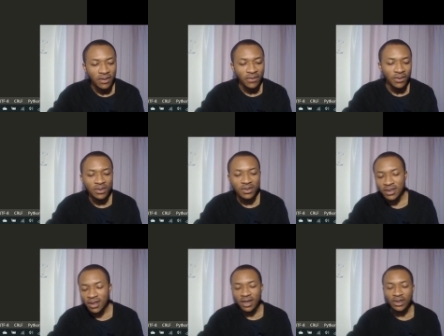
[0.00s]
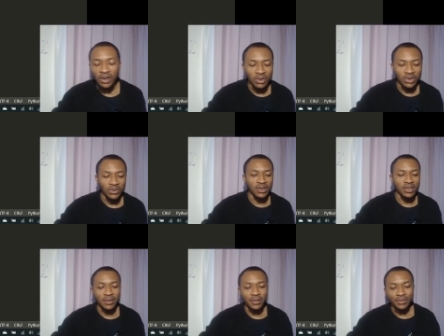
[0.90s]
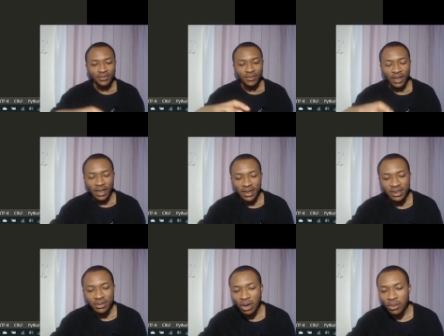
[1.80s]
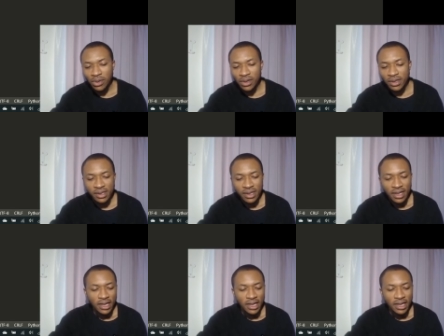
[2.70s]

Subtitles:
Floats are numbers with decimal points.